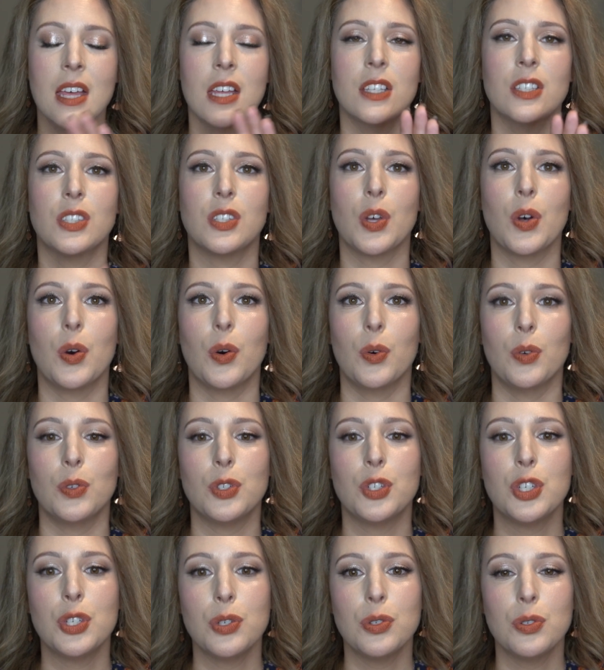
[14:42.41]
So
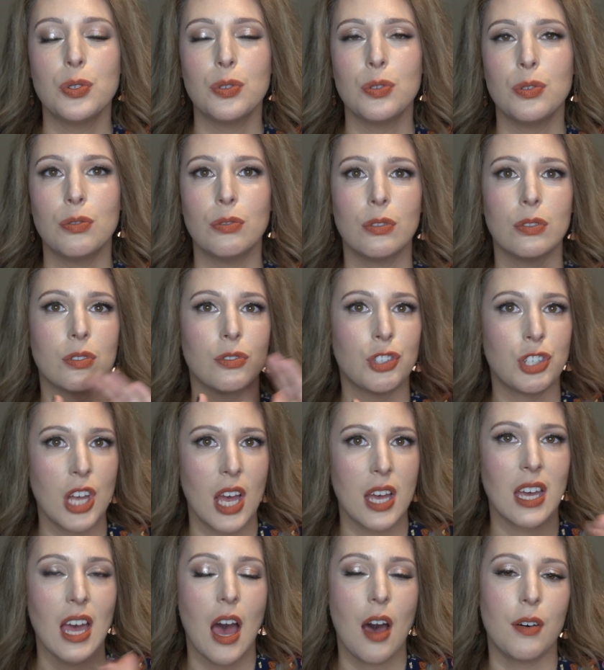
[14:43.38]
do
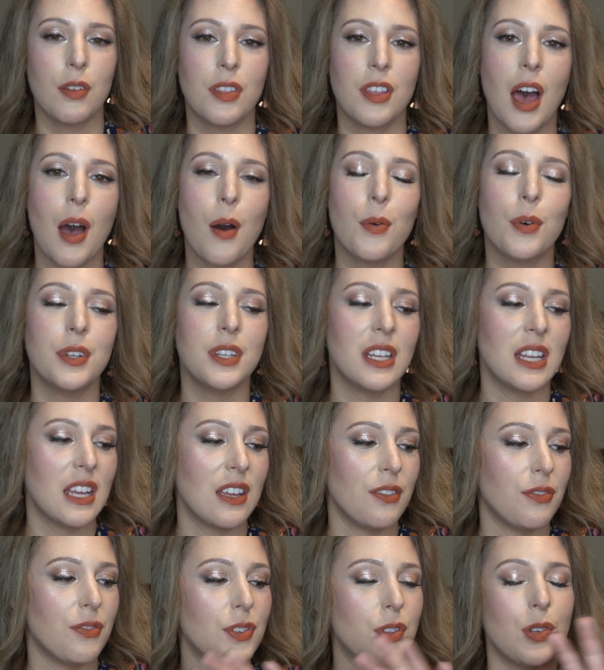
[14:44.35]
check out that one
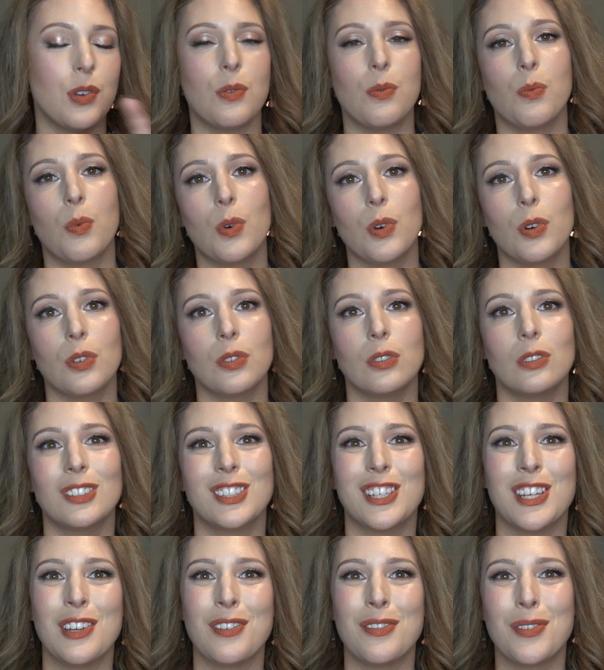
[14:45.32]
if you were
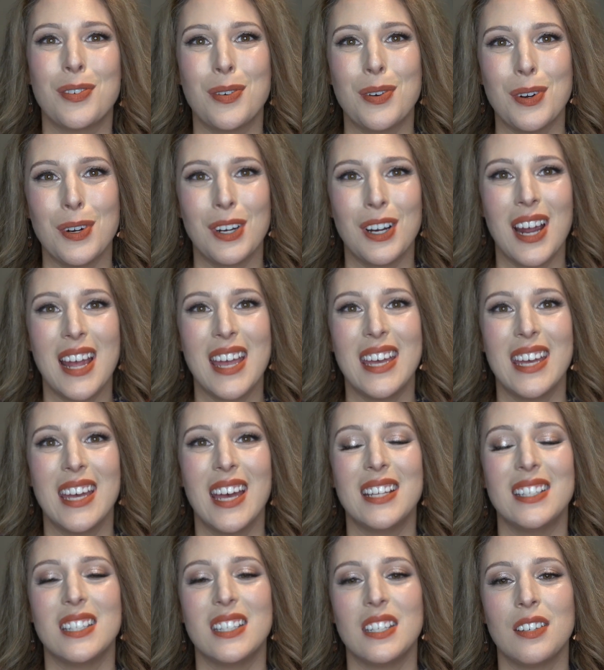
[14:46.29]
looking for
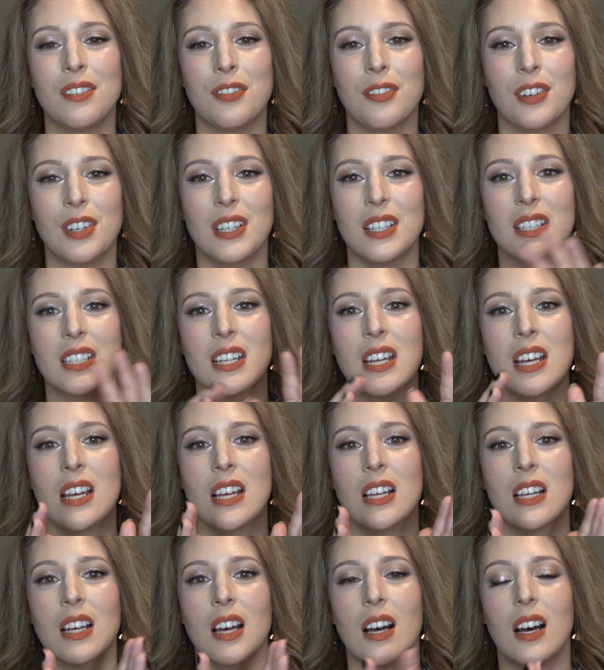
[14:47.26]
a different,
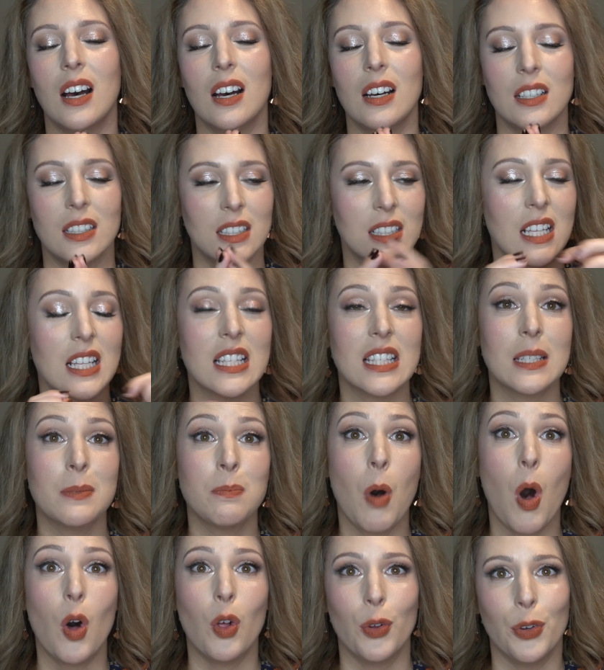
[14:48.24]

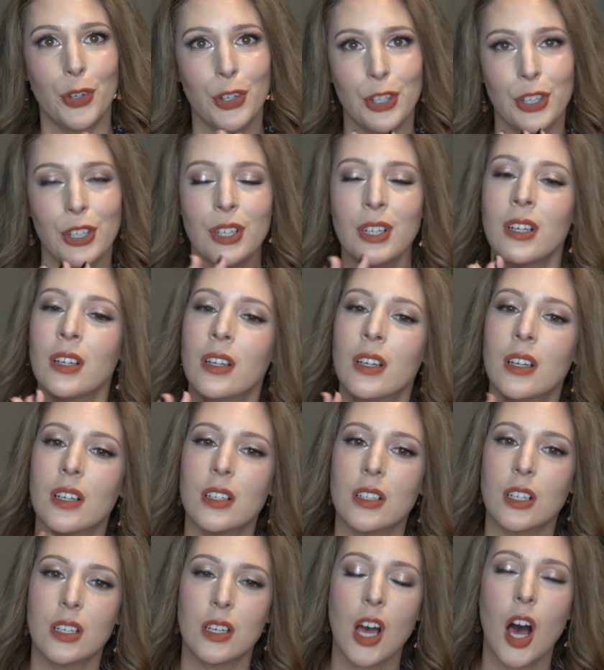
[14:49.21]
smaller
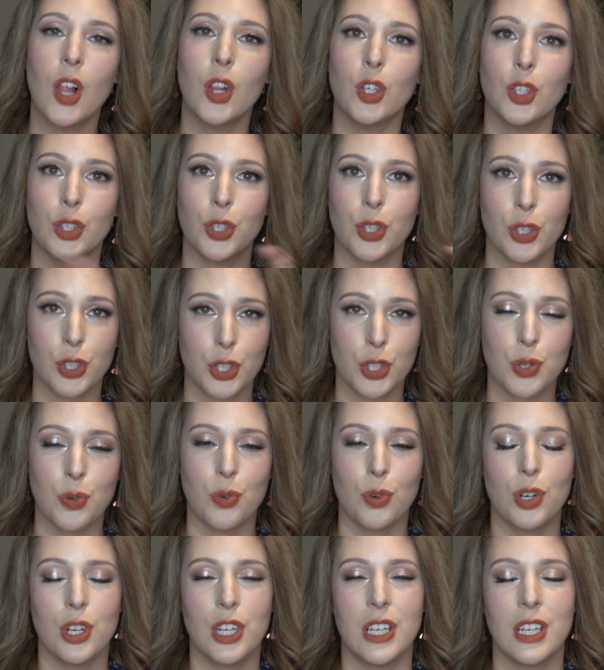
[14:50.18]
Color
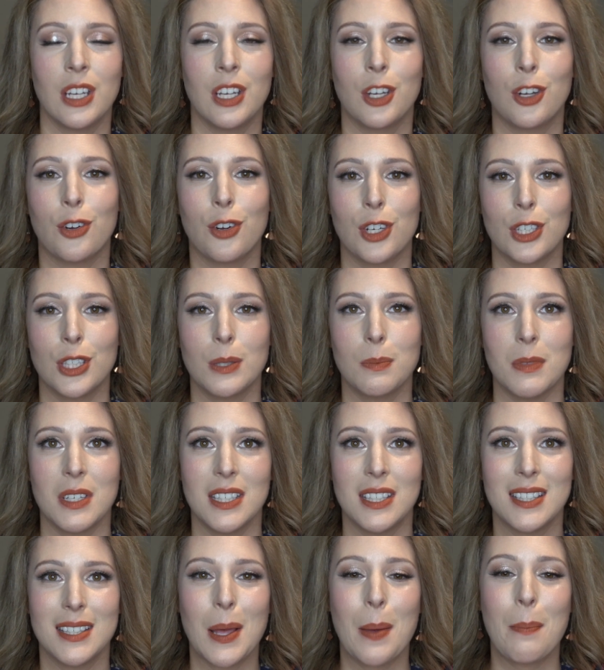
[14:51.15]
Story
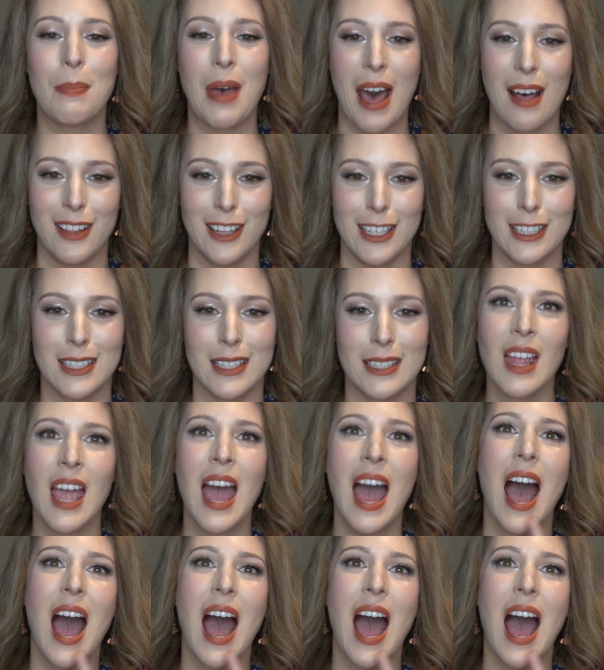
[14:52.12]
Christmas palette.